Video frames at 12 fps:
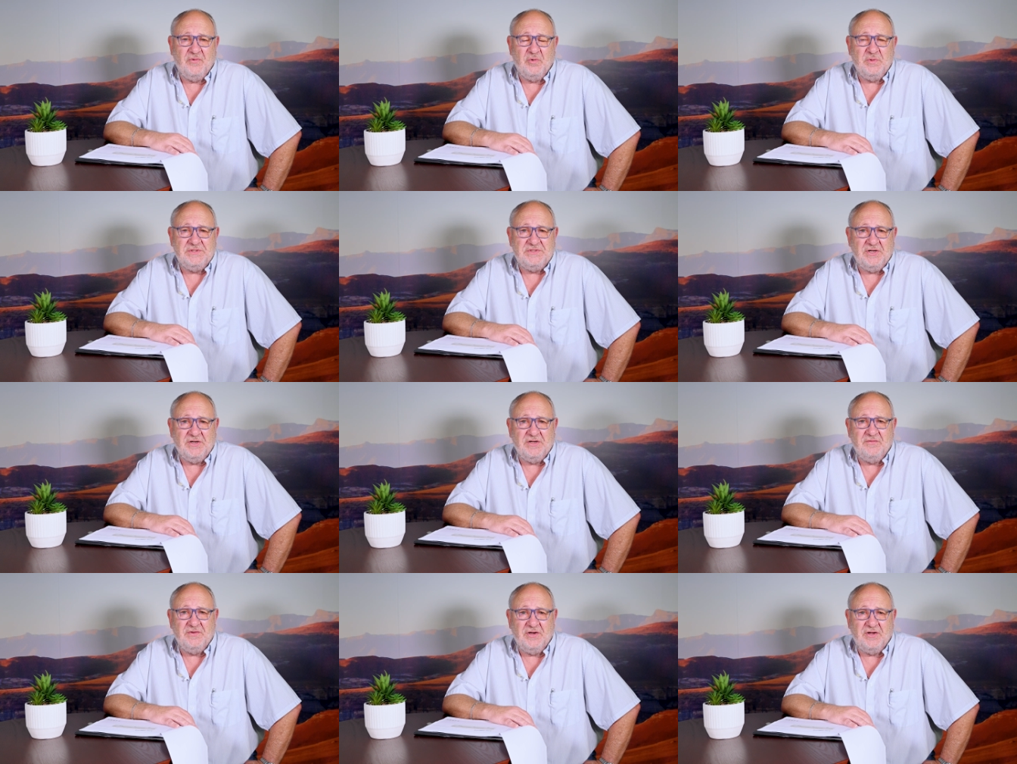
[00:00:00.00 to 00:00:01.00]
we
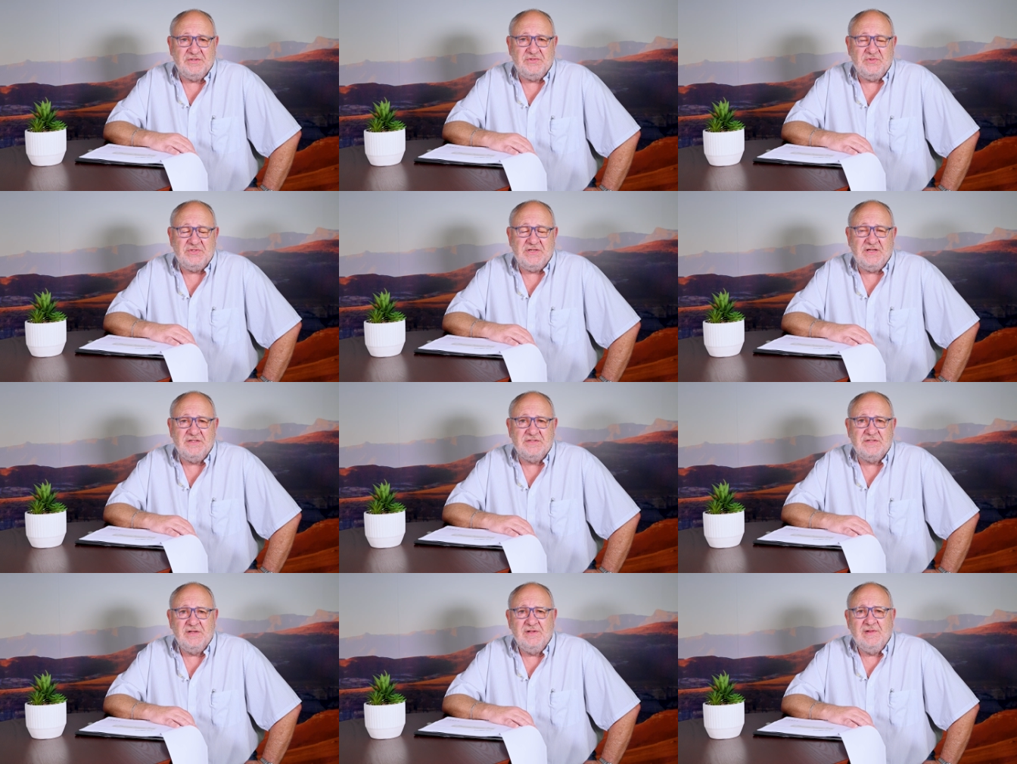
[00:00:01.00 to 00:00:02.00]
started the last two
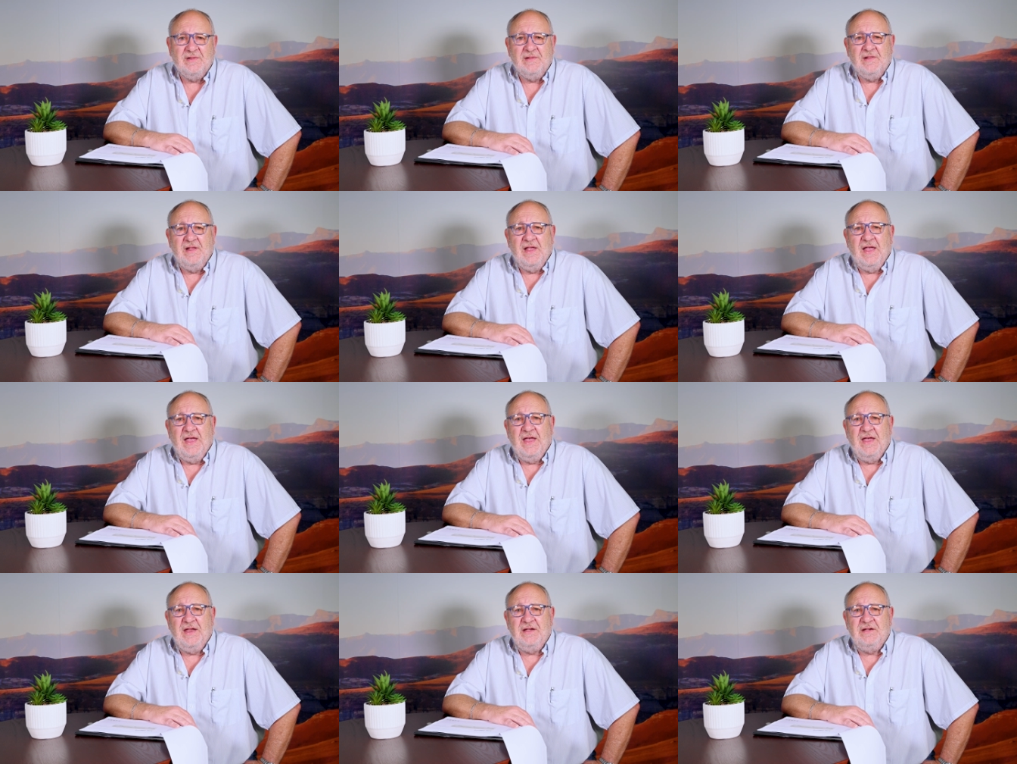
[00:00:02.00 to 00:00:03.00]
sales.
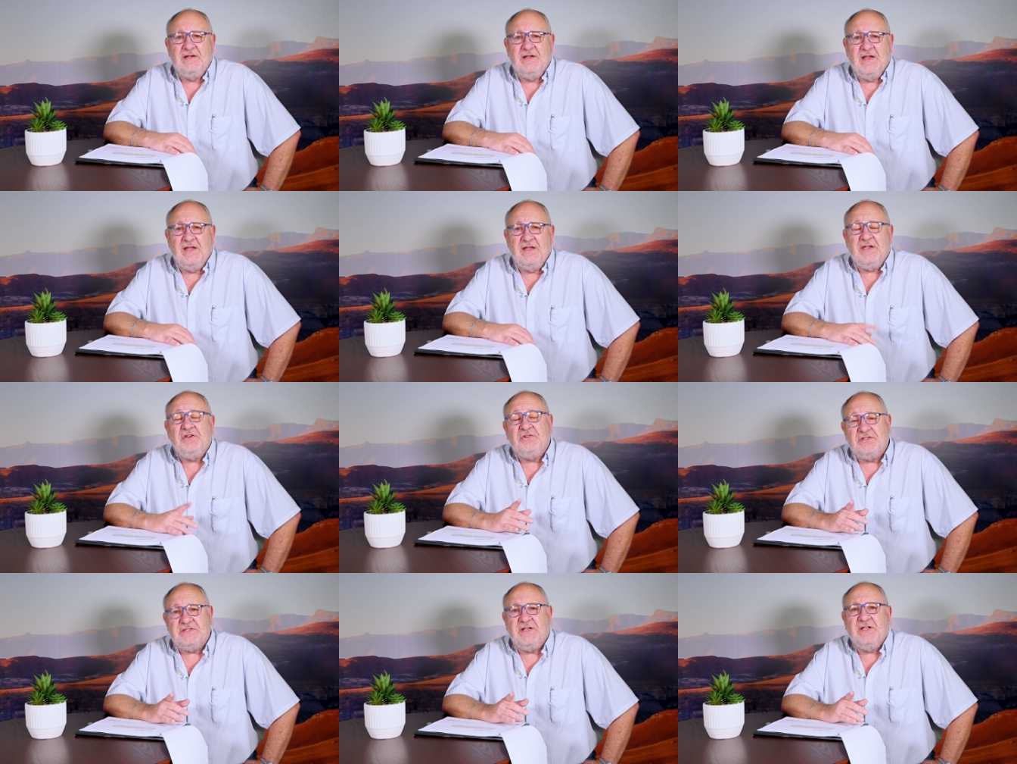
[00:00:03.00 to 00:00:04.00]
And
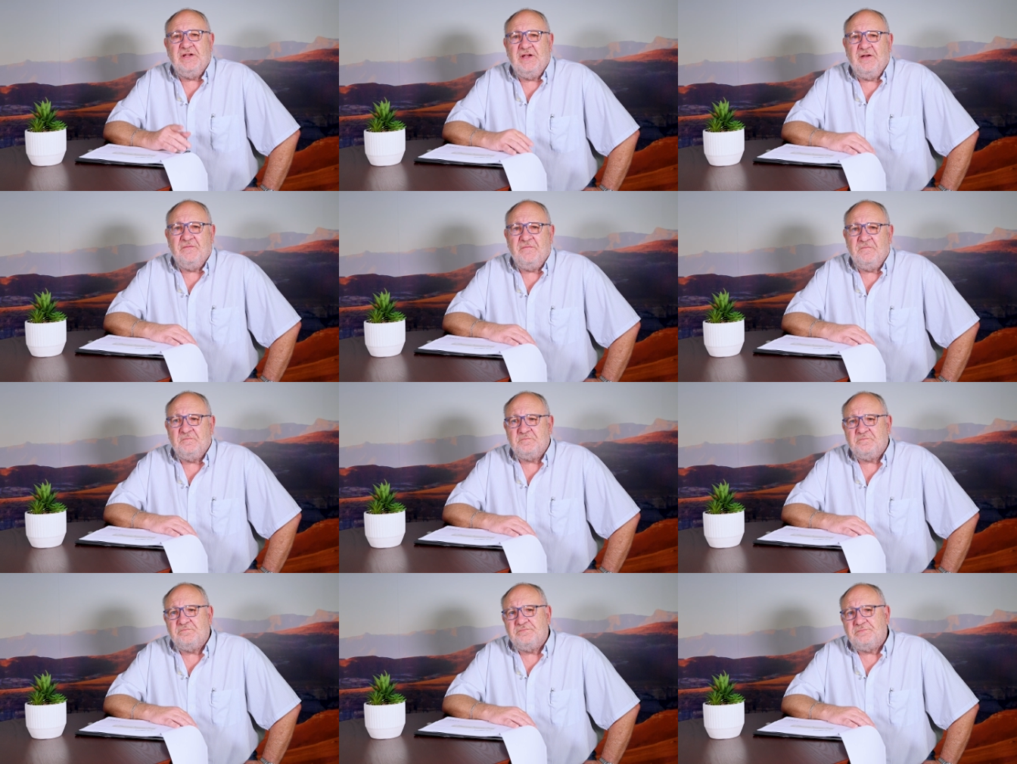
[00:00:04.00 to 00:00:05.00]
interesting enough,
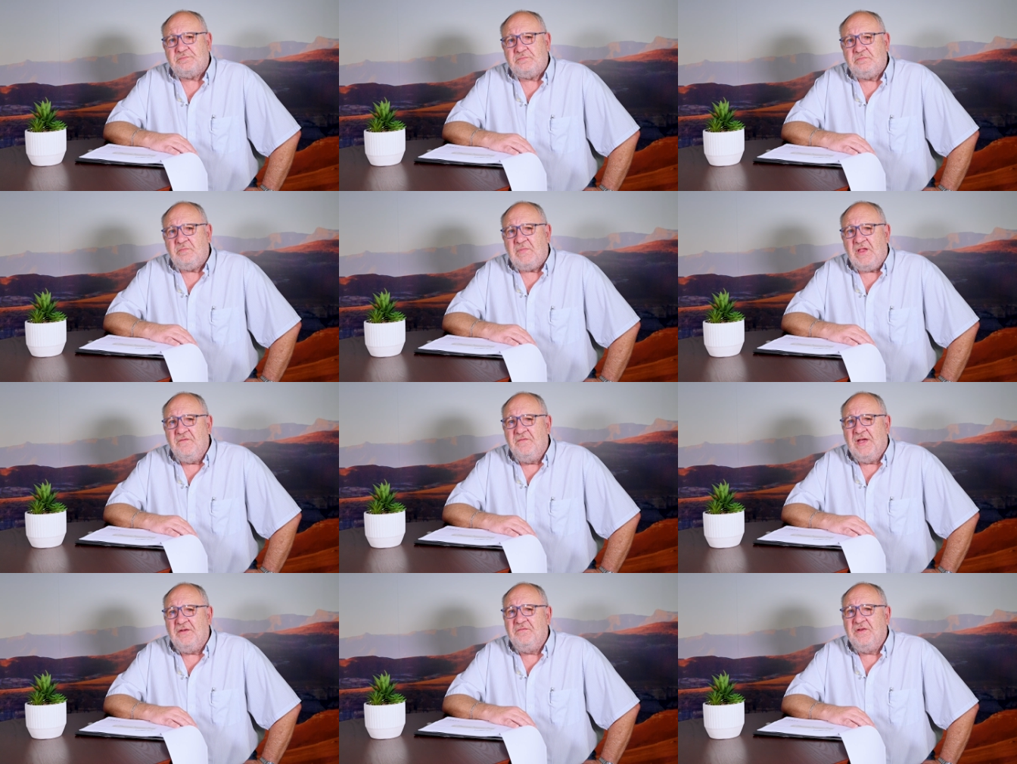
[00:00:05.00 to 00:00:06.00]

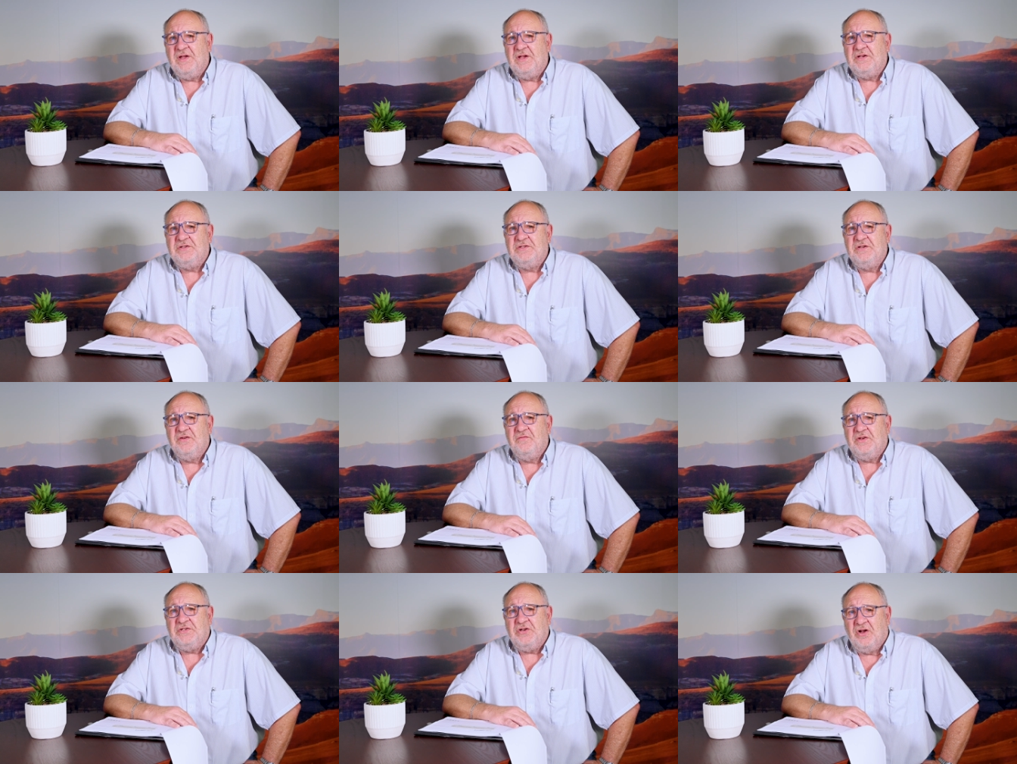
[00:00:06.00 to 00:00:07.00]
that the
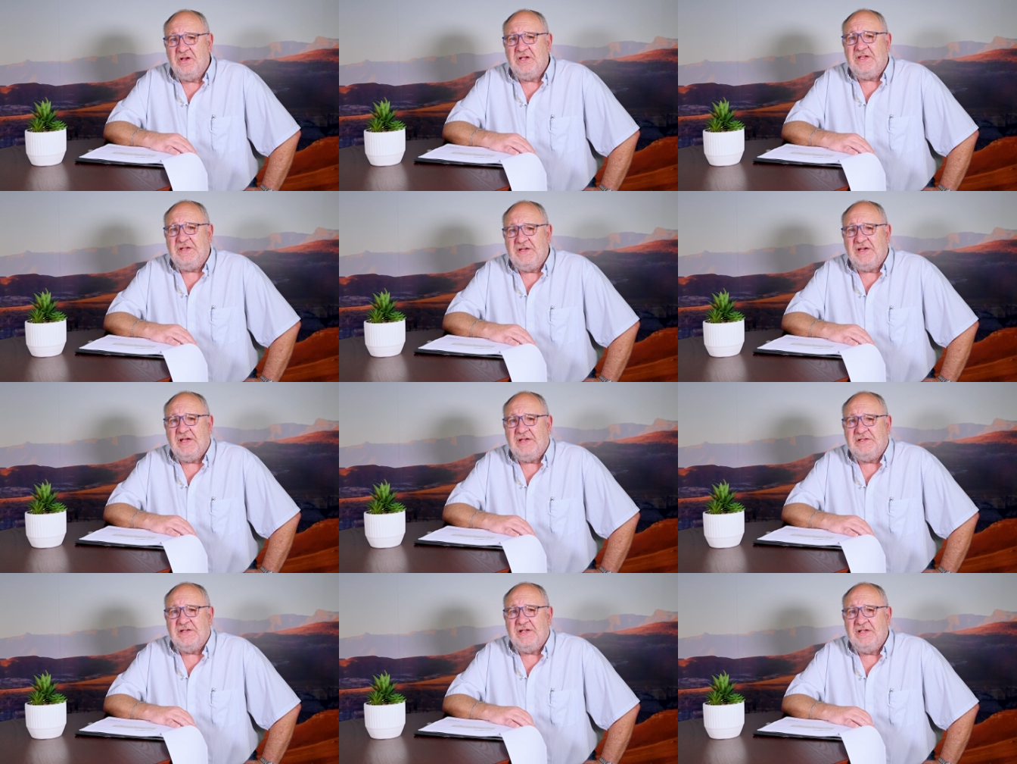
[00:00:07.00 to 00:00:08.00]
dollar
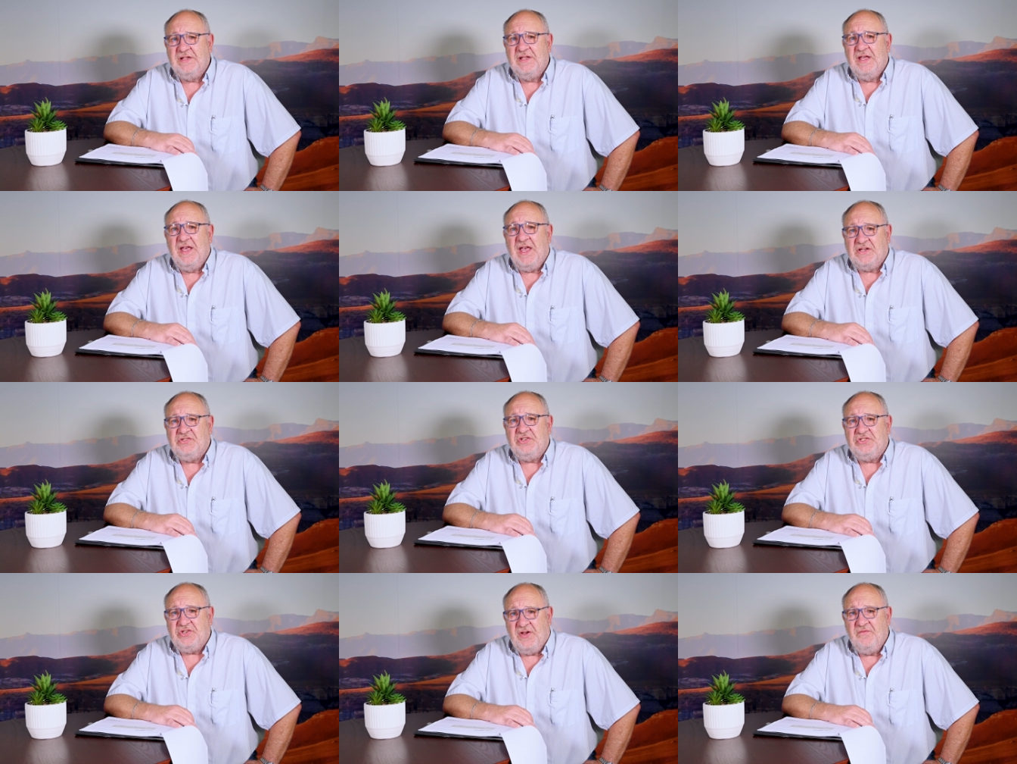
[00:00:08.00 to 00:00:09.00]
indicator
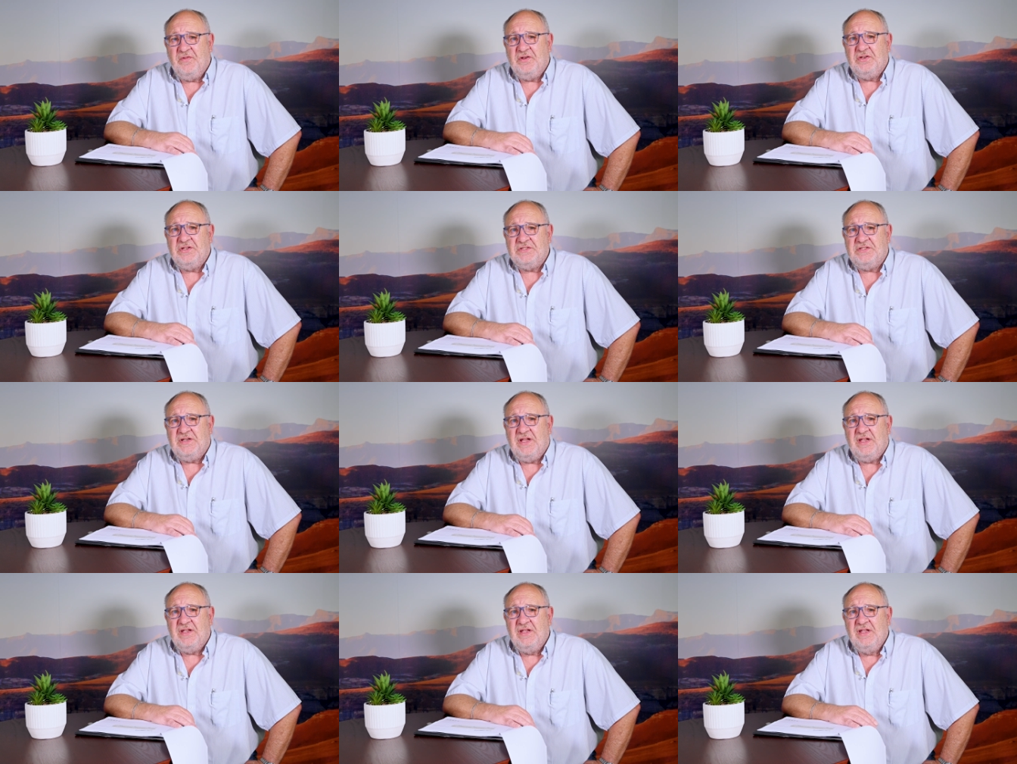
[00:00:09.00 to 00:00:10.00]
actually strengthened
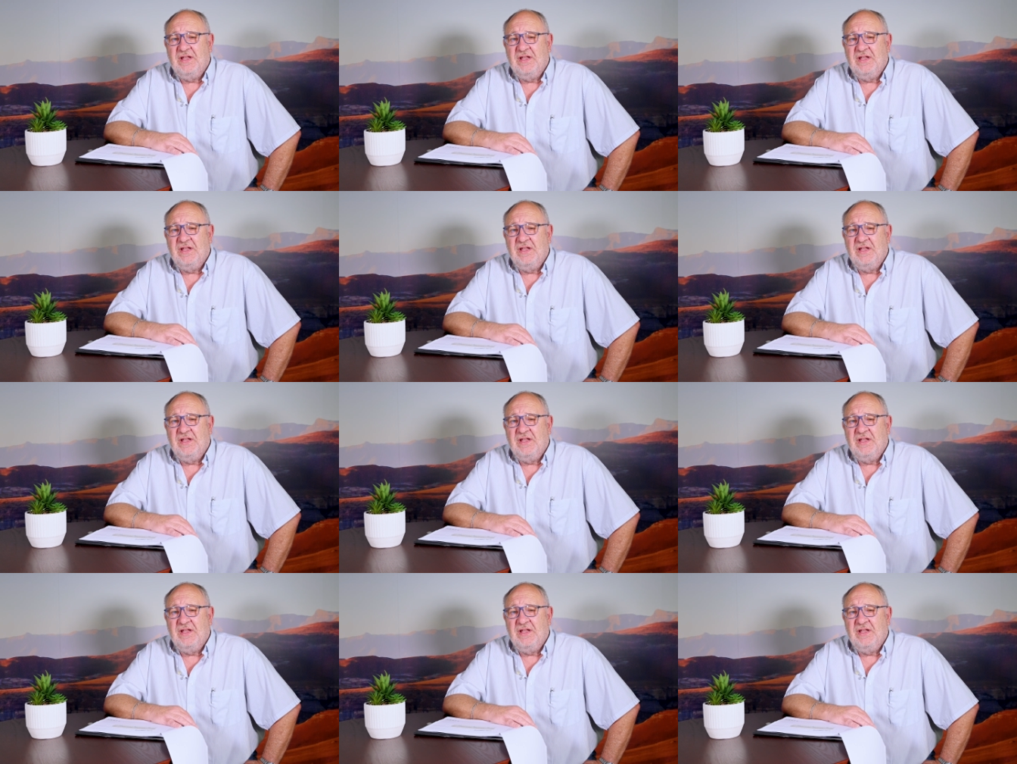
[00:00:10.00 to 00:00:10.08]
yesterday.